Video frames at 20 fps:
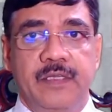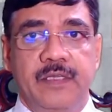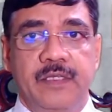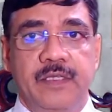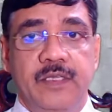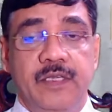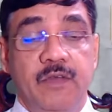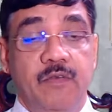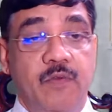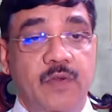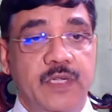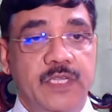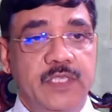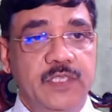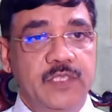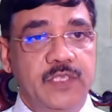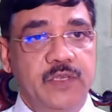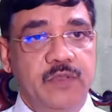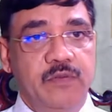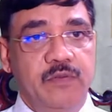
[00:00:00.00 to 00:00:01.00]
Now what
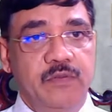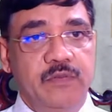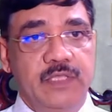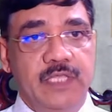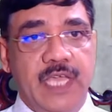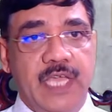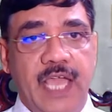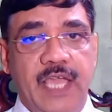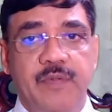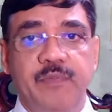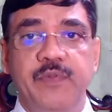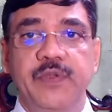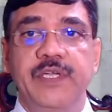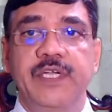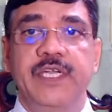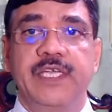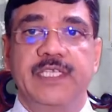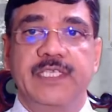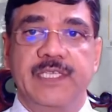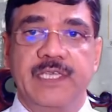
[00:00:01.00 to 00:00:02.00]
is new? The
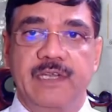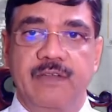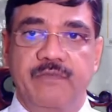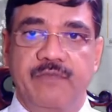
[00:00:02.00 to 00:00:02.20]
hybrid external